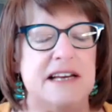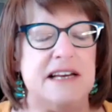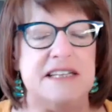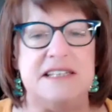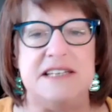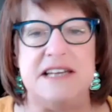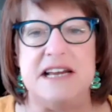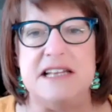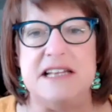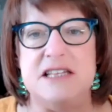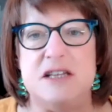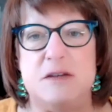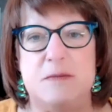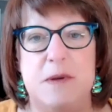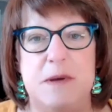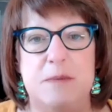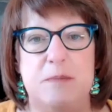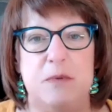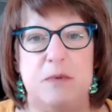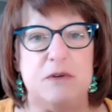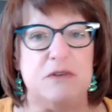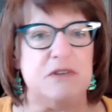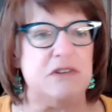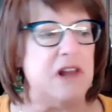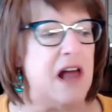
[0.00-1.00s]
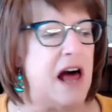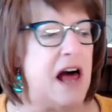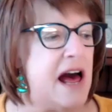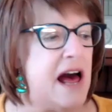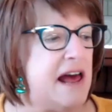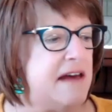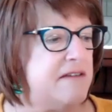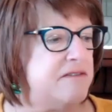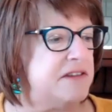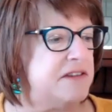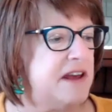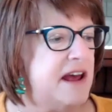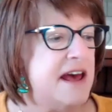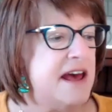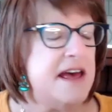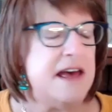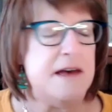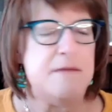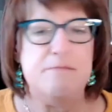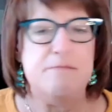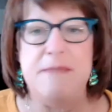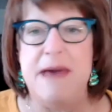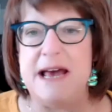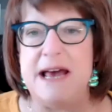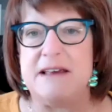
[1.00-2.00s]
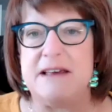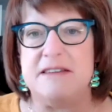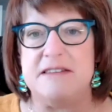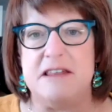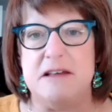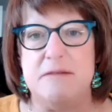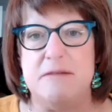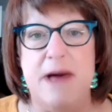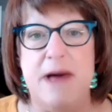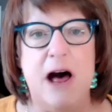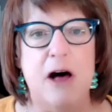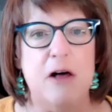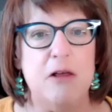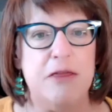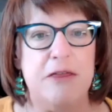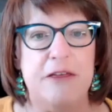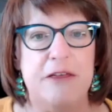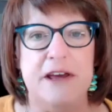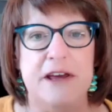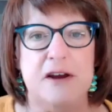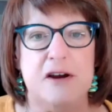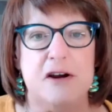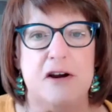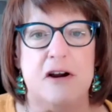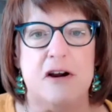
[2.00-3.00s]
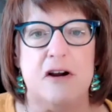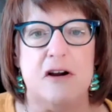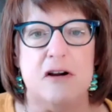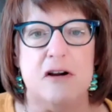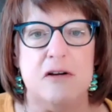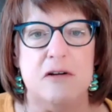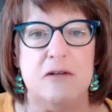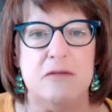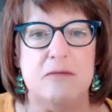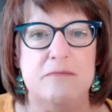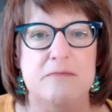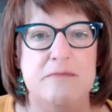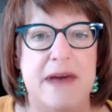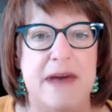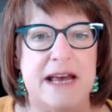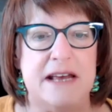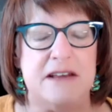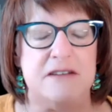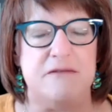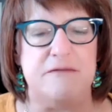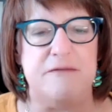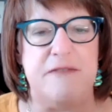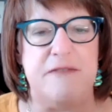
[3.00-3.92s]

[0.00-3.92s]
extends people's lives, makes them healthier, makes